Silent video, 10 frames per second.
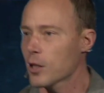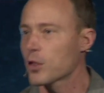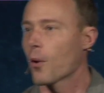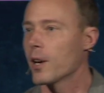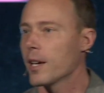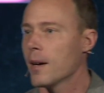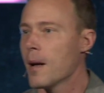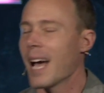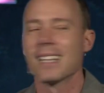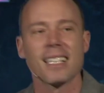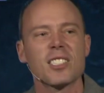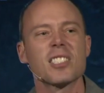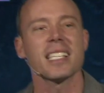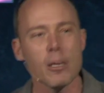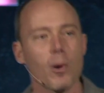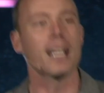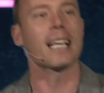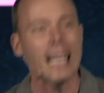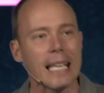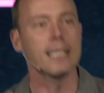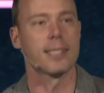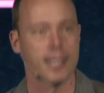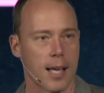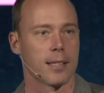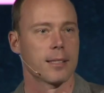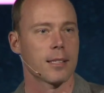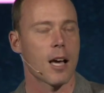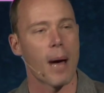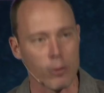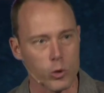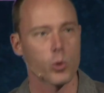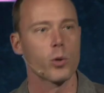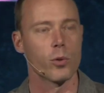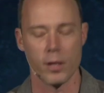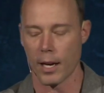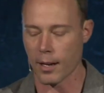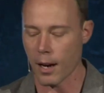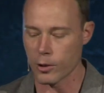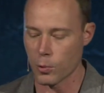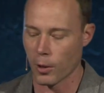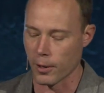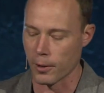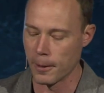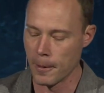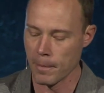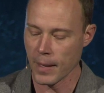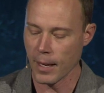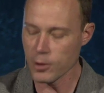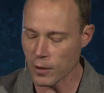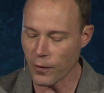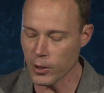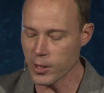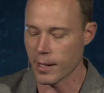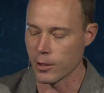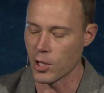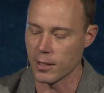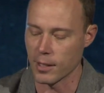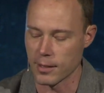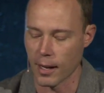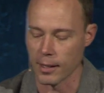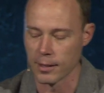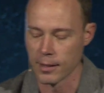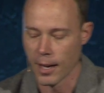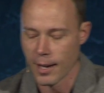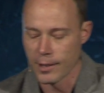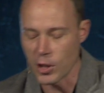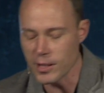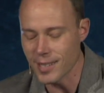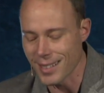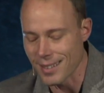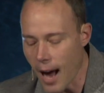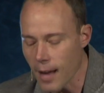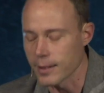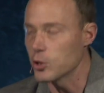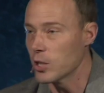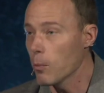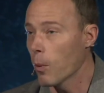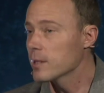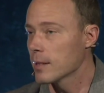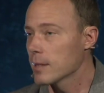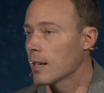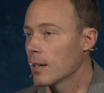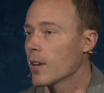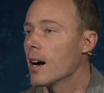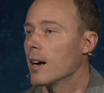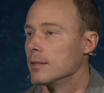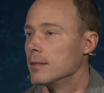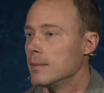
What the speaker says: authority and let's see what he says about truth in God's word. Here's the first thing Jesus does. Jesus acknowledged he was the Son of God.